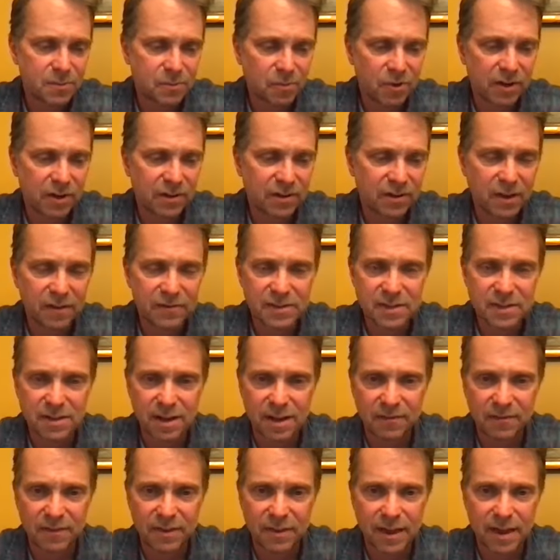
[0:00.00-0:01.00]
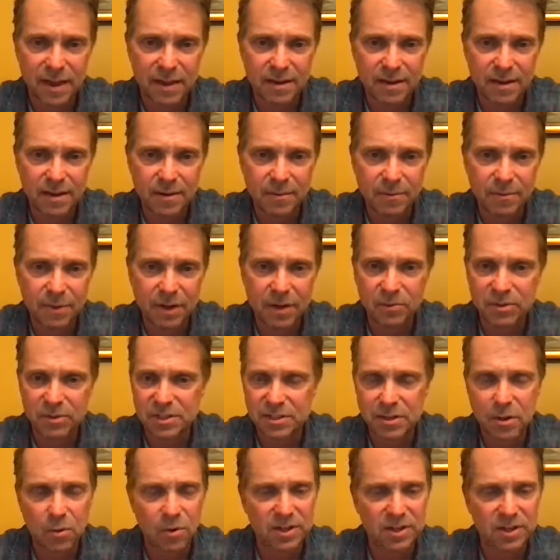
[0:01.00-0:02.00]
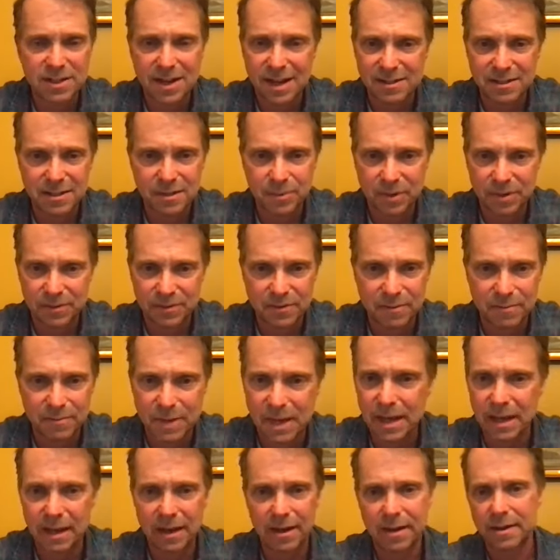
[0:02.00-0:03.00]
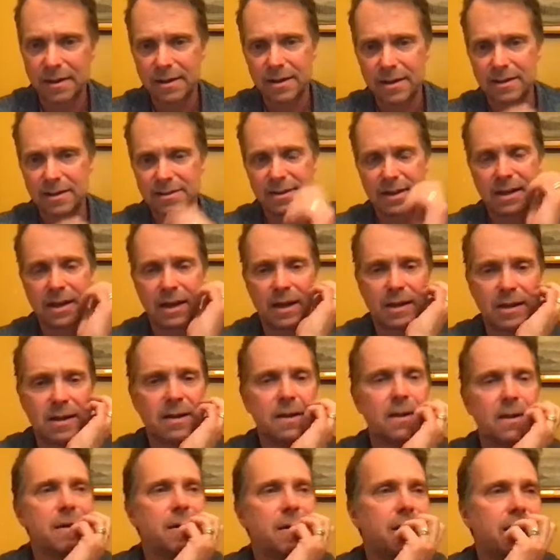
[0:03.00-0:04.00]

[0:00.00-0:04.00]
pretty tough stuff in that. But it was so accessible to me as a kid.